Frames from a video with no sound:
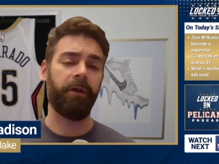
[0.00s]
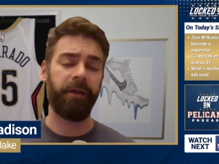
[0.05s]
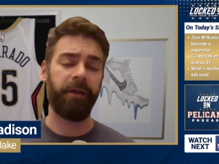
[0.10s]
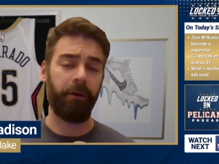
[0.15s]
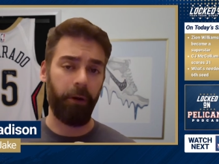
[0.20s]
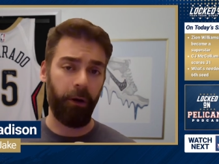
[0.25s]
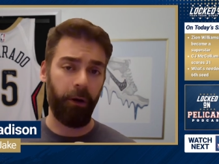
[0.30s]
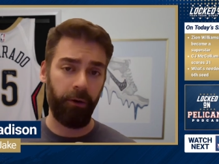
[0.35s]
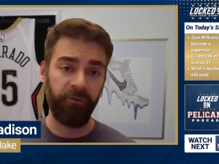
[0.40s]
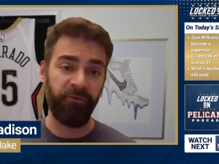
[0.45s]
in
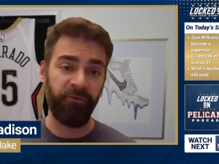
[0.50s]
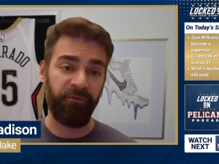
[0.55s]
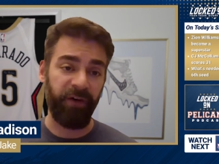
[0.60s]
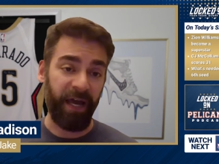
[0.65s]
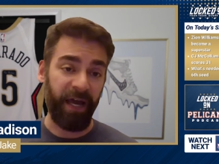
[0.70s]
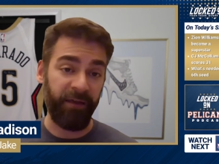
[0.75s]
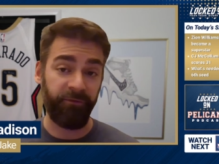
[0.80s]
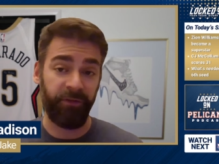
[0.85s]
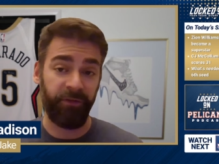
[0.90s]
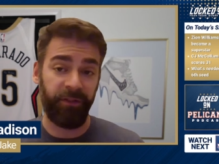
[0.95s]
their own
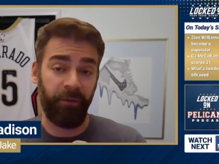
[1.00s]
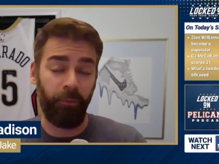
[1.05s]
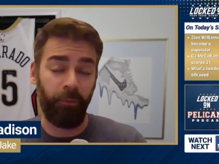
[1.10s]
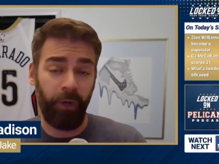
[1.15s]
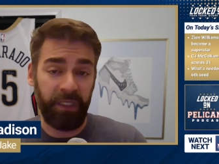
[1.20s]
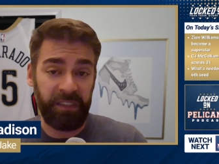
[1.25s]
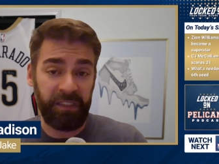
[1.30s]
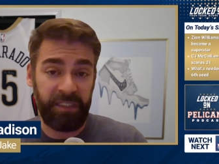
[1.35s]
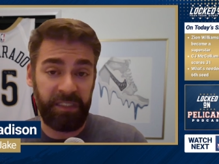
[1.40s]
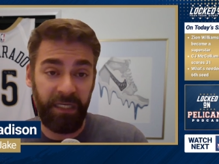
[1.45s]
fight for the
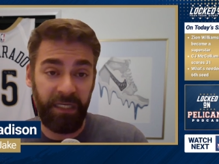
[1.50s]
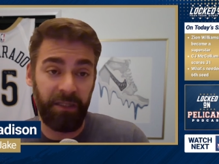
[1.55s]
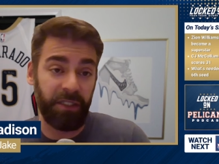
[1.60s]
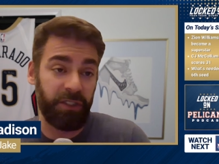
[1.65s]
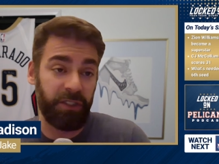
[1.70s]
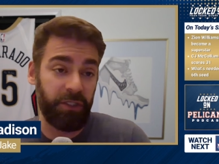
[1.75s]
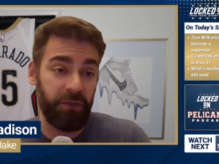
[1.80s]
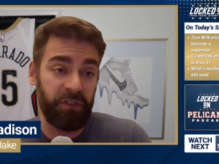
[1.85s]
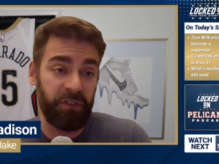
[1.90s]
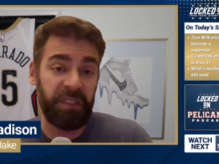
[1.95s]
one seed, the
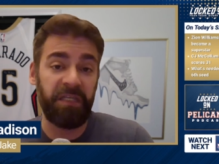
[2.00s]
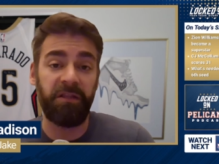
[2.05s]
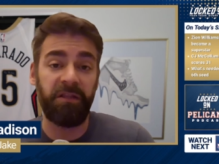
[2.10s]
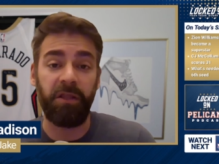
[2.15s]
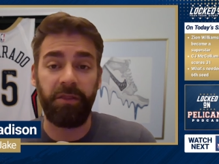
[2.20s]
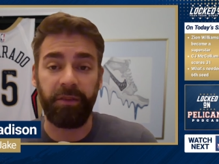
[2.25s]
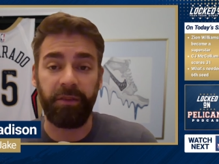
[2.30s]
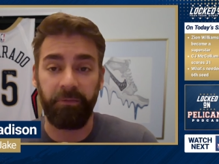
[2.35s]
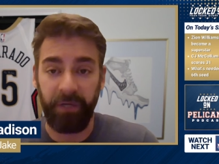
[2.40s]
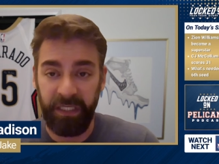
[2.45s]
two seed,
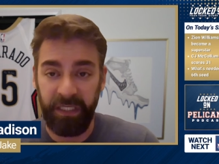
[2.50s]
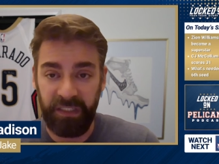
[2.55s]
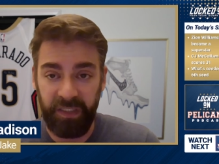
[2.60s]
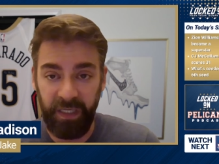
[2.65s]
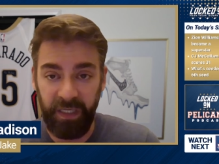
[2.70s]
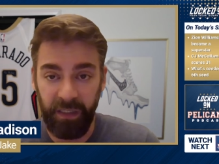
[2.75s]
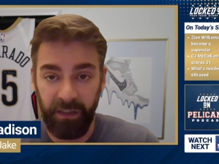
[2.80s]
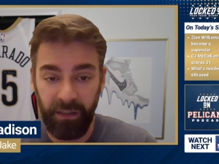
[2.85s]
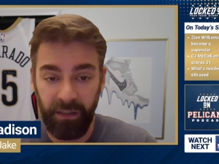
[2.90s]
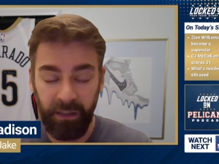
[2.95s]
the three
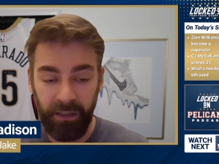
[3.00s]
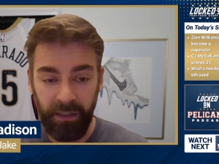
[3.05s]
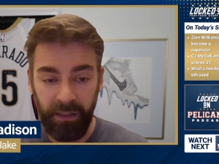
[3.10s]
seed.